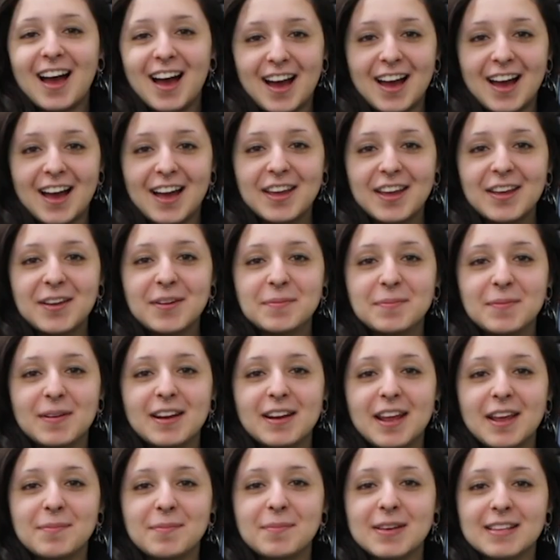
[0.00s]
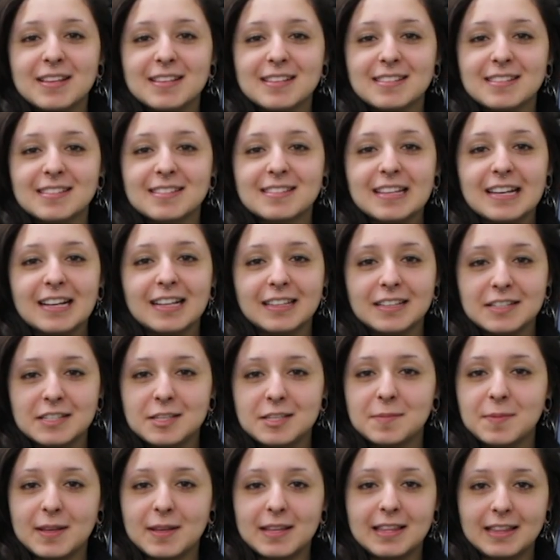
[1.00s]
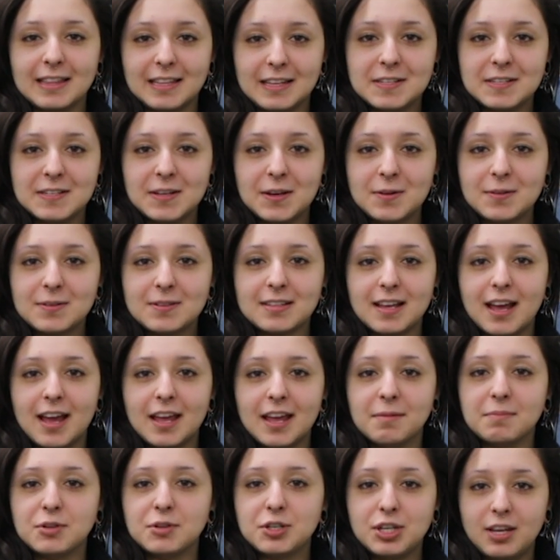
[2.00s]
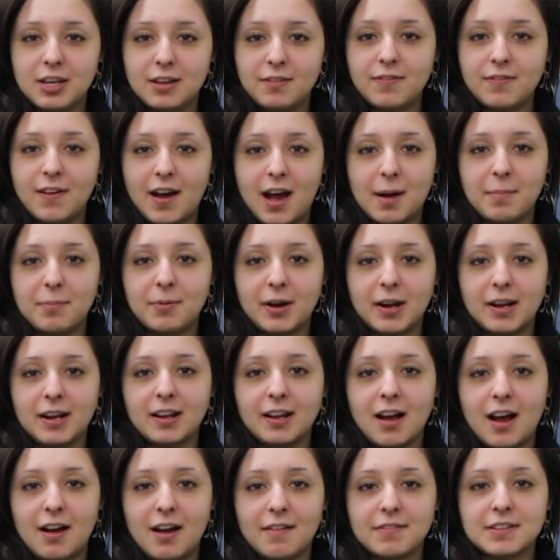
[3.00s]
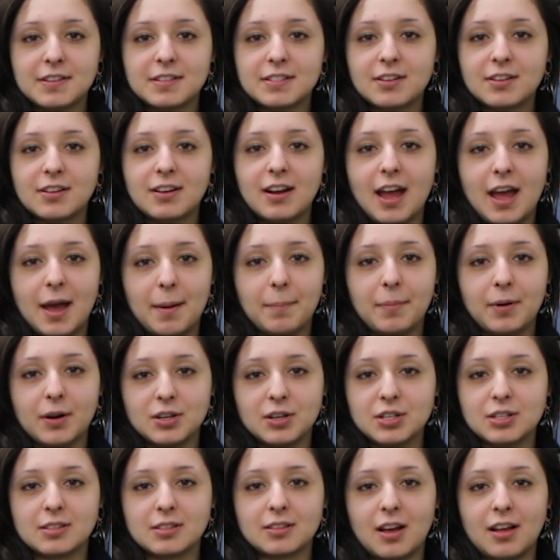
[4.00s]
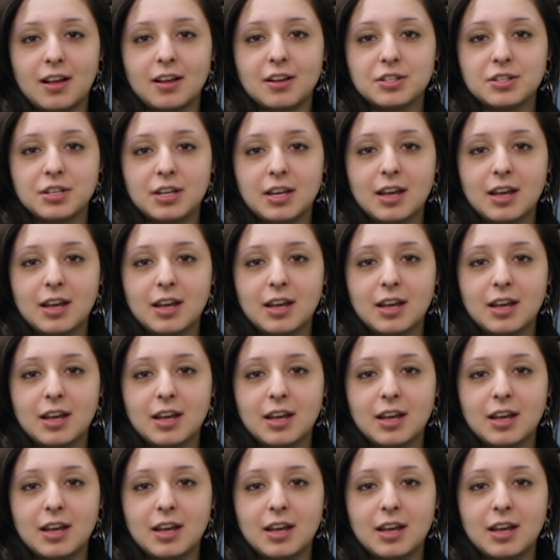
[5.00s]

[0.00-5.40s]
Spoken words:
Hi, my name is Elizabeth Littos. I am Chief Operating Officer at Purchase College